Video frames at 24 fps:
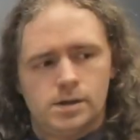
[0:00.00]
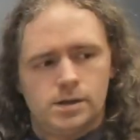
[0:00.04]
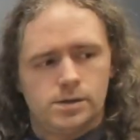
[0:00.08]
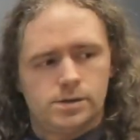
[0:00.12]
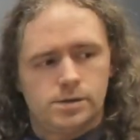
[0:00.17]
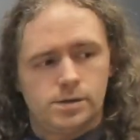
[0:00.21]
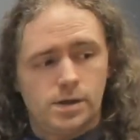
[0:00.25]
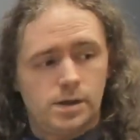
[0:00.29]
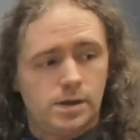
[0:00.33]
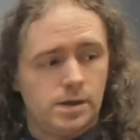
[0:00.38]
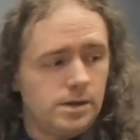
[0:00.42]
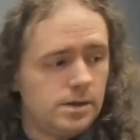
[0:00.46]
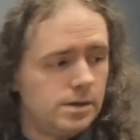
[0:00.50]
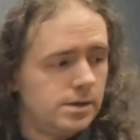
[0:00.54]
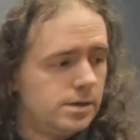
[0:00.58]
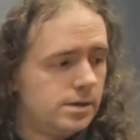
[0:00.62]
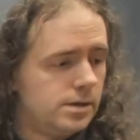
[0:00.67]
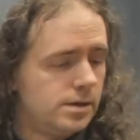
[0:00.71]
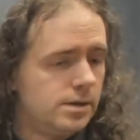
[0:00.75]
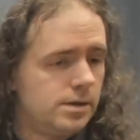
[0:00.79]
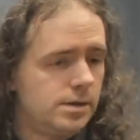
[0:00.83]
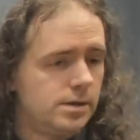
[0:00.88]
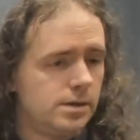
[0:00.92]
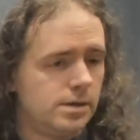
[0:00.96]
So yeah,
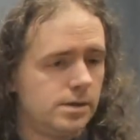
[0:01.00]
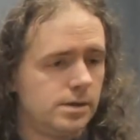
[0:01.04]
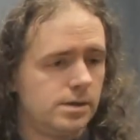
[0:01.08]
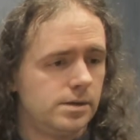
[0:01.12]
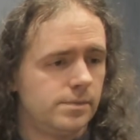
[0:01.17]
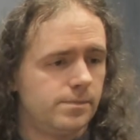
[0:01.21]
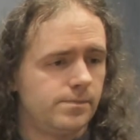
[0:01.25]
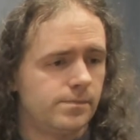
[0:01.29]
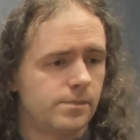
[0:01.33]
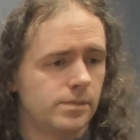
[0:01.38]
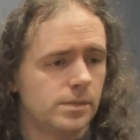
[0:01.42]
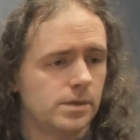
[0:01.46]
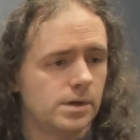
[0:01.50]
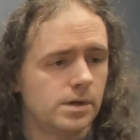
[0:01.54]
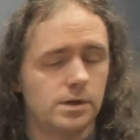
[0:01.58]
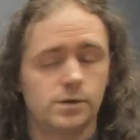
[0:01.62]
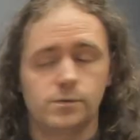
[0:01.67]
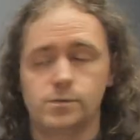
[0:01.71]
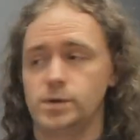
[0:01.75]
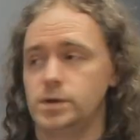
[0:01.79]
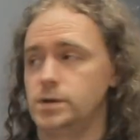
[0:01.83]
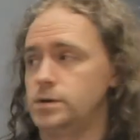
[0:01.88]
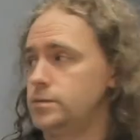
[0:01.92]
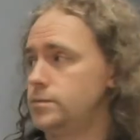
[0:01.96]

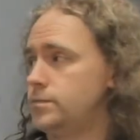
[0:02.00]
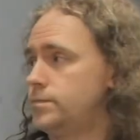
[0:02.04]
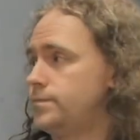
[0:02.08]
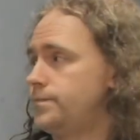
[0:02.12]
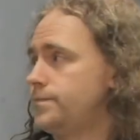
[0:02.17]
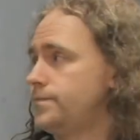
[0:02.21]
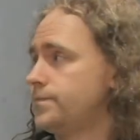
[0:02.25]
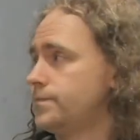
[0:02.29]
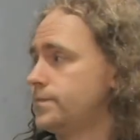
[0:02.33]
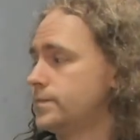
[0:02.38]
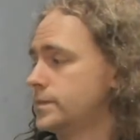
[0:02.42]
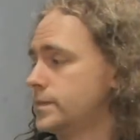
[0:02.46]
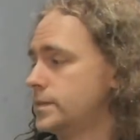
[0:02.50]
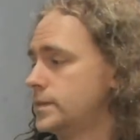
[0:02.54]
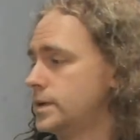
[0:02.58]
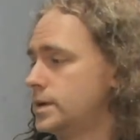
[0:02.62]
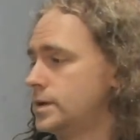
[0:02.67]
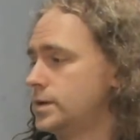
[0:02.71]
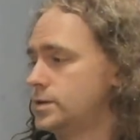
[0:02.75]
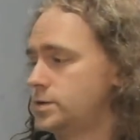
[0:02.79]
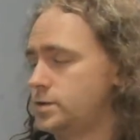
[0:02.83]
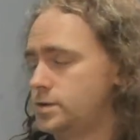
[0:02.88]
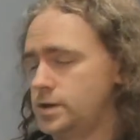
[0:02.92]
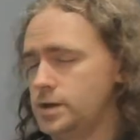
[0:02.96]
I've been
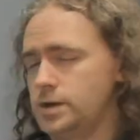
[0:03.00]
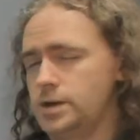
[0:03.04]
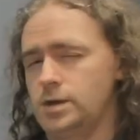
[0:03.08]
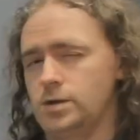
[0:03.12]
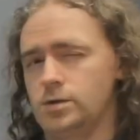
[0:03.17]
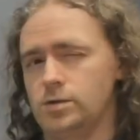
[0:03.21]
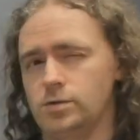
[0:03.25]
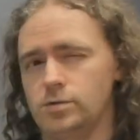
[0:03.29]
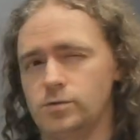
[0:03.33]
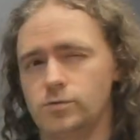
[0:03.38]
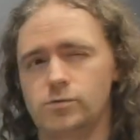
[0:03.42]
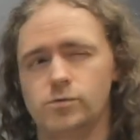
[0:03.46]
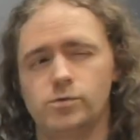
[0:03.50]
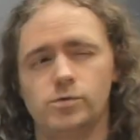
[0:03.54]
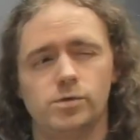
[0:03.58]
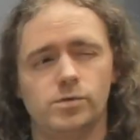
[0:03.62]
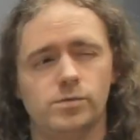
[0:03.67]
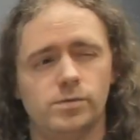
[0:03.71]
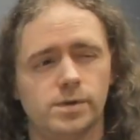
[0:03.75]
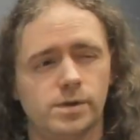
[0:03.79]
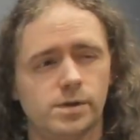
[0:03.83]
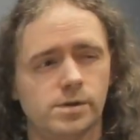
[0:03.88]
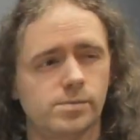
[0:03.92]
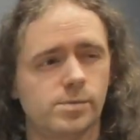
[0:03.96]
sinking a lot of
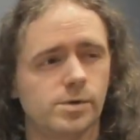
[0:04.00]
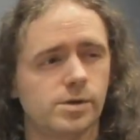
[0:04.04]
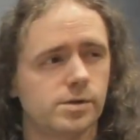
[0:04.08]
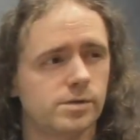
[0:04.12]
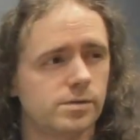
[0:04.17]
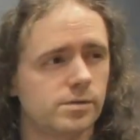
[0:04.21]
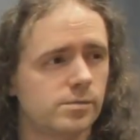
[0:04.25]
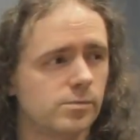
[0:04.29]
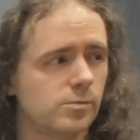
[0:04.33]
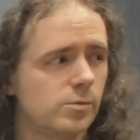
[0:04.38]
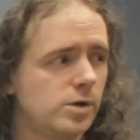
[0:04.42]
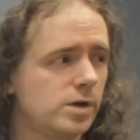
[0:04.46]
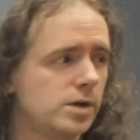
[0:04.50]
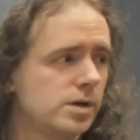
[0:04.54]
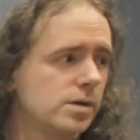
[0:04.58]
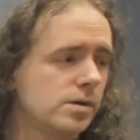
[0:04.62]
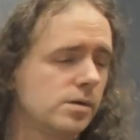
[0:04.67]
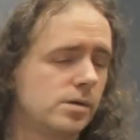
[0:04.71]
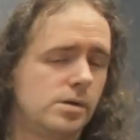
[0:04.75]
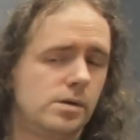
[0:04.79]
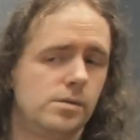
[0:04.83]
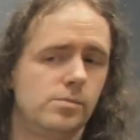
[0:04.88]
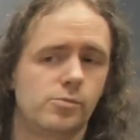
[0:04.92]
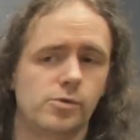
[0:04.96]
grooves this past week
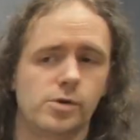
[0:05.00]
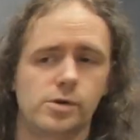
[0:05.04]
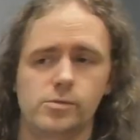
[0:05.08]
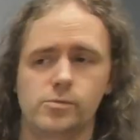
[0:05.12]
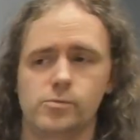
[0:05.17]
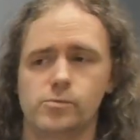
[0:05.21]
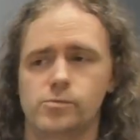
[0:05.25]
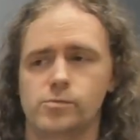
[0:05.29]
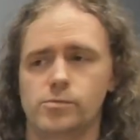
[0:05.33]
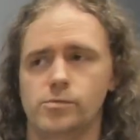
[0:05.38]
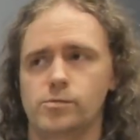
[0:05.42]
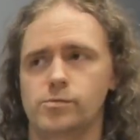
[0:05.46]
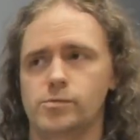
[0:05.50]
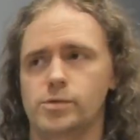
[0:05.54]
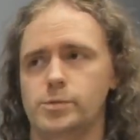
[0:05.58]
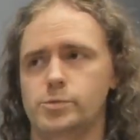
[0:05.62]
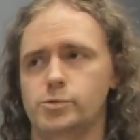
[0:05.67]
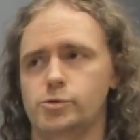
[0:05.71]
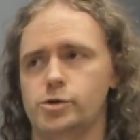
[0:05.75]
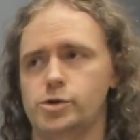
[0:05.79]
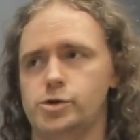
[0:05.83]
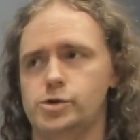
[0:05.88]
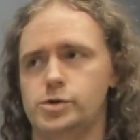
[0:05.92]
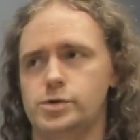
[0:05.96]
in
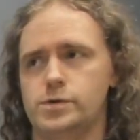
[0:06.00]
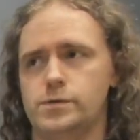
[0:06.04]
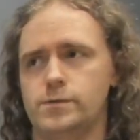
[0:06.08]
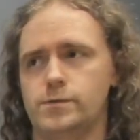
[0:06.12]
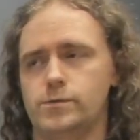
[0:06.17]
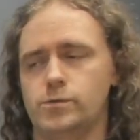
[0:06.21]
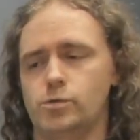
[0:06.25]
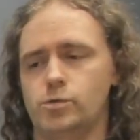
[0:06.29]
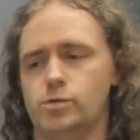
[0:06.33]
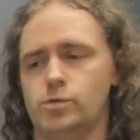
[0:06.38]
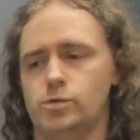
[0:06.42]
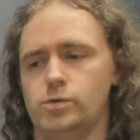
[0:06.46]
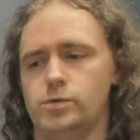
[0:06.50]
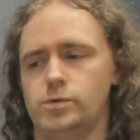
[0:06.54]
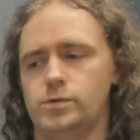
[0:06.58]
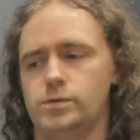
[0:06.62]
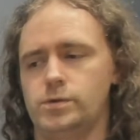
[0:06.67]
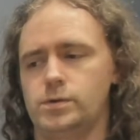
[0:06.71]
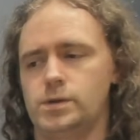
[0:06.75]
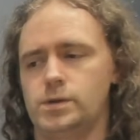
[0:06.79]
preparation for